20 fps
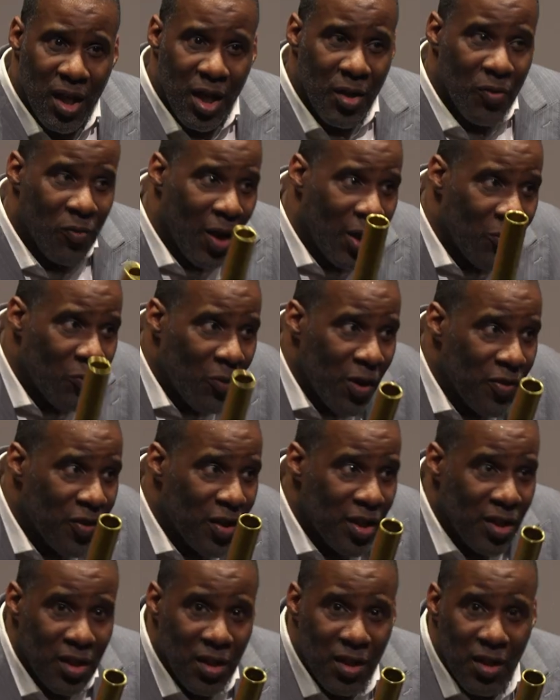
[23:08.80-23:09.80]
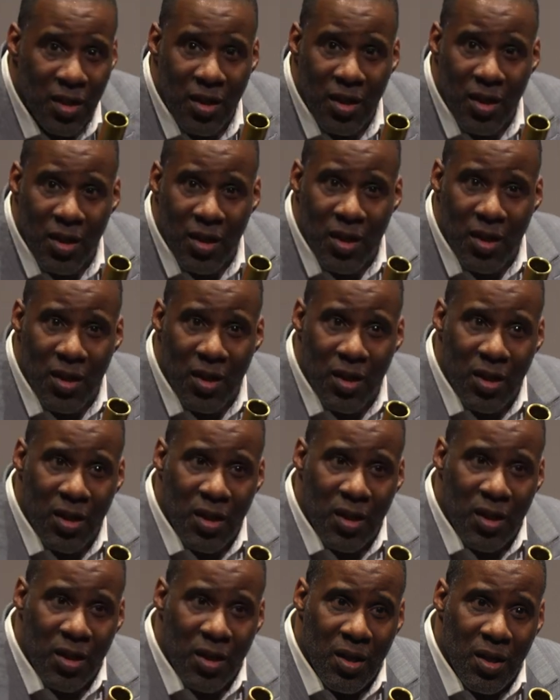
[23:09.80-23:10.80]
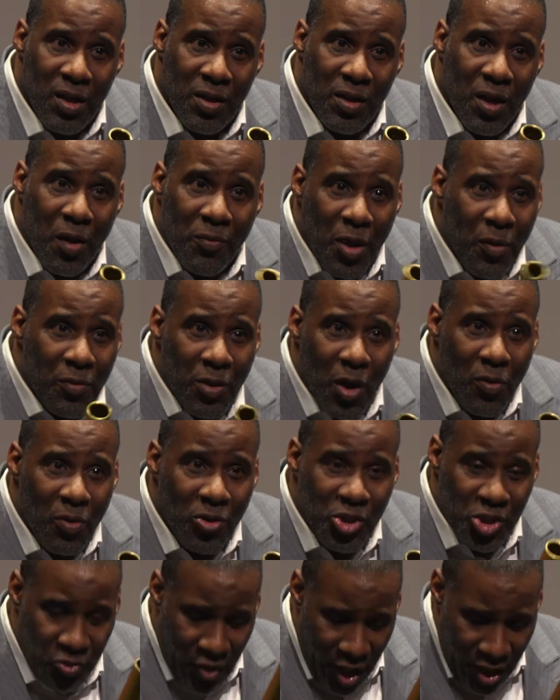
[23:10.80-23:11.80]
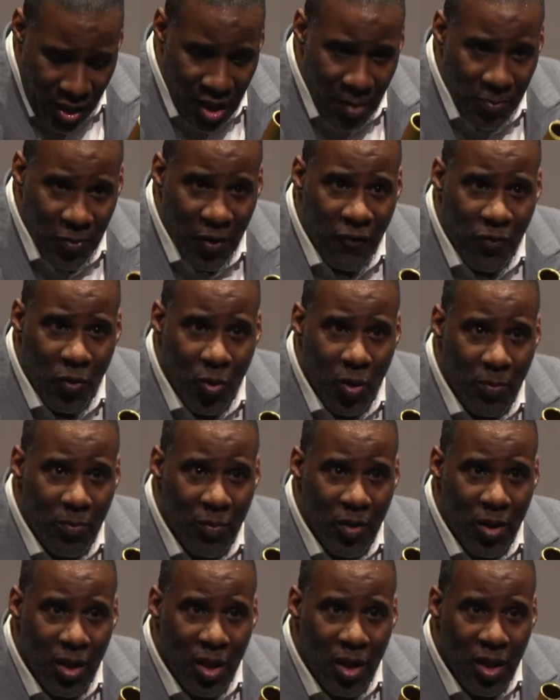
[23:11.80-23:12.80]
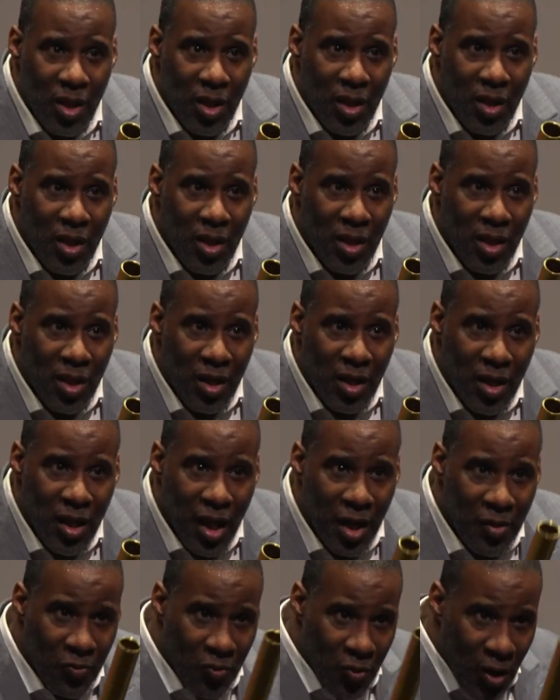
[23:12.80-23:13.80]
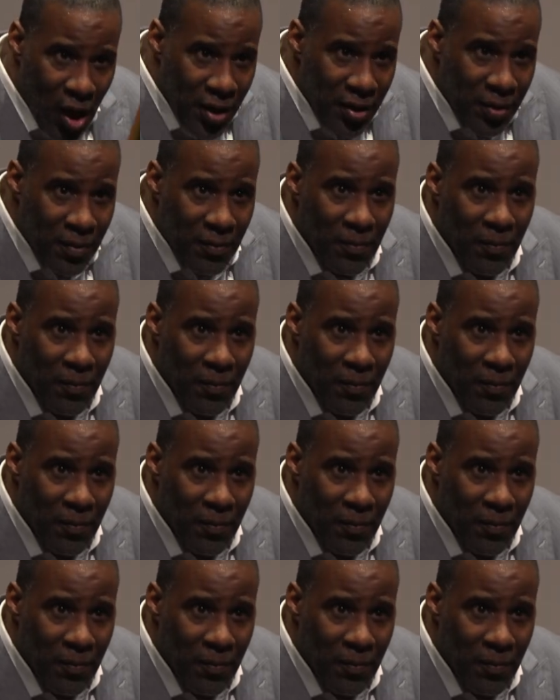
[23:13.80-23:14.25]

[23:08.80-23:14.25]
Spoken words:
and run with it. No, straighten up your form and run.